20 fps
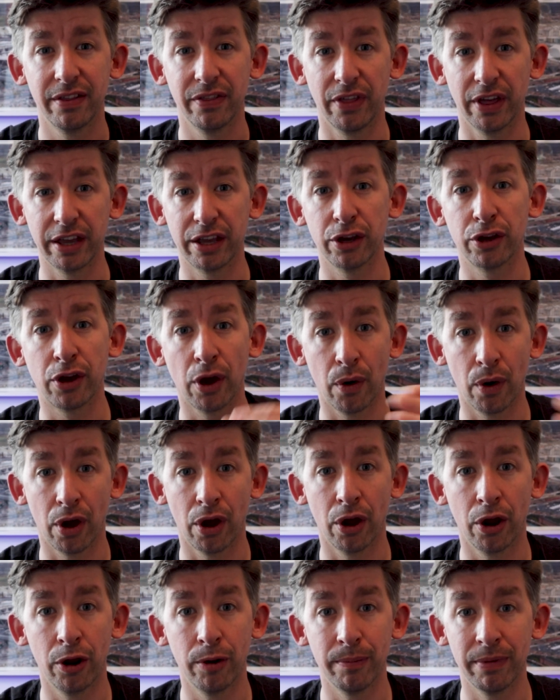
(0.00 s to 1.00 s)
they could go
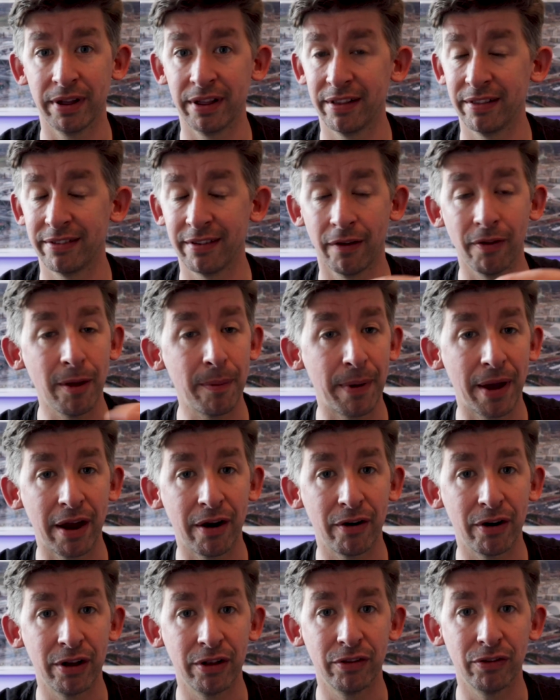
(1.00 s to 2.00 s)
home and tell their
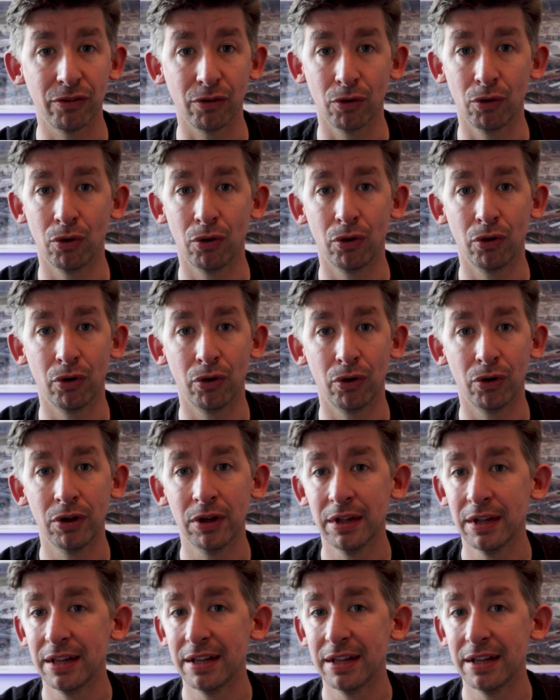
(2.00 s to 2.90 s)
parents or